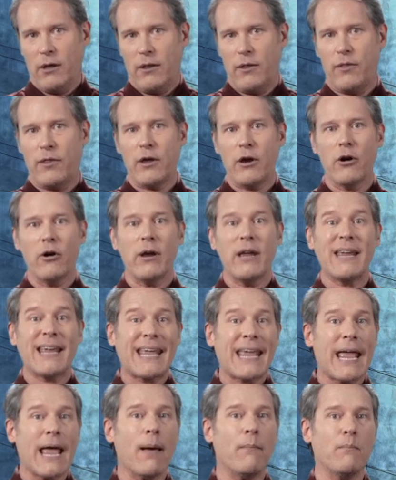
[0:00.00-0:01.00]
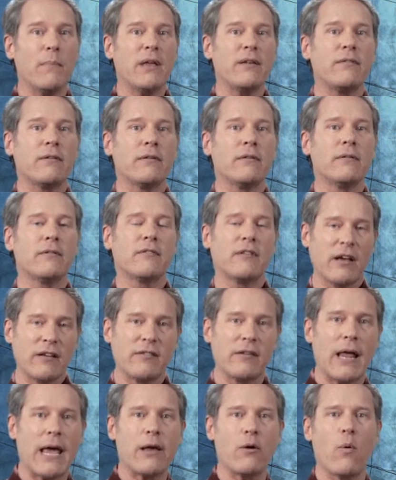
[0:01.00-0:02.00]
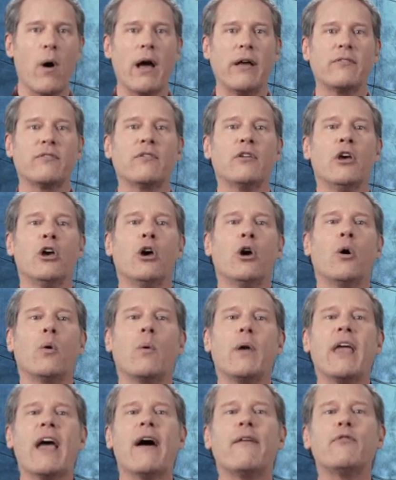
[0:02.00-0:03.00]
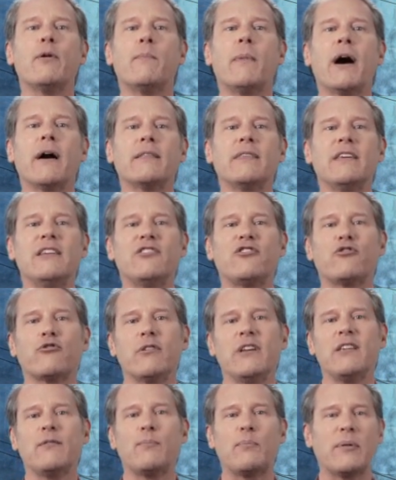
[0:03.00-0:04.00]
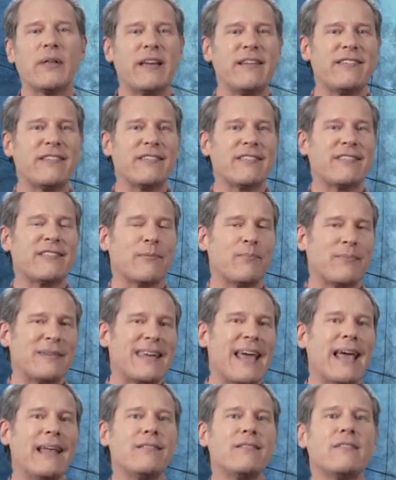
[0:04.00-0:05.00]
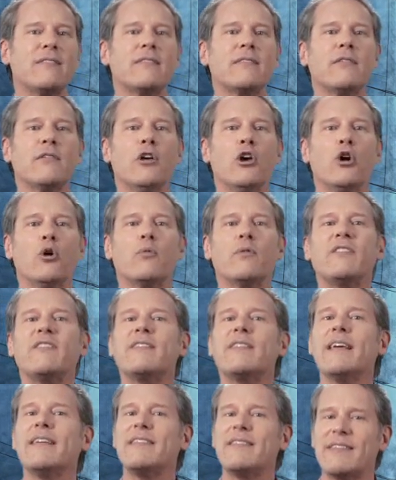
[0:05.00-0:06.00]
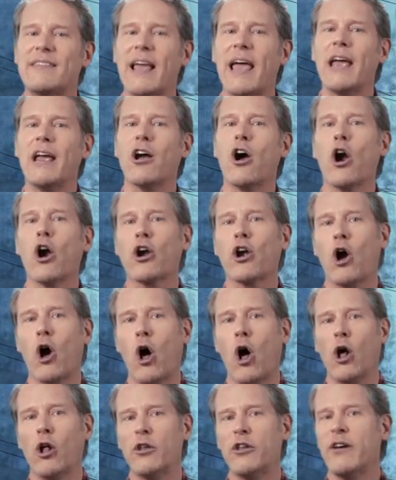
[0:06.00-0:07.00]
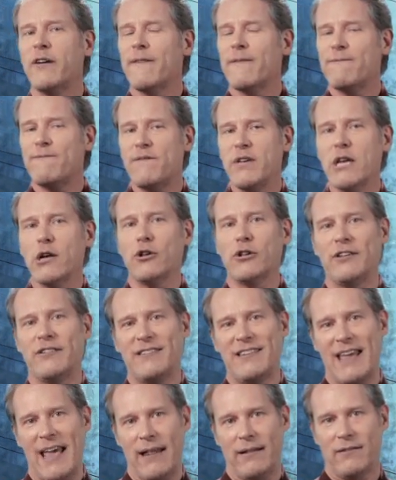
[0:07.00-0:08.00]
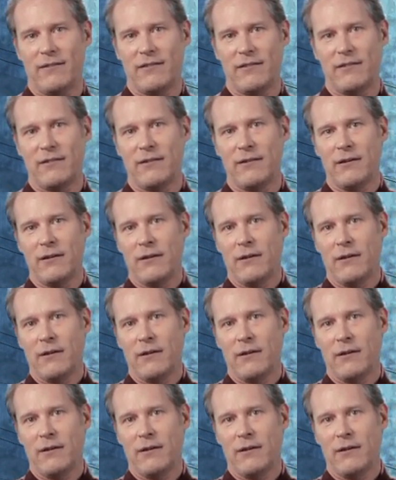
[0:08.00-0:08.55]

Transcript: Their encampment does likewise. We have among these trees placed some tents, which they say are called field tents.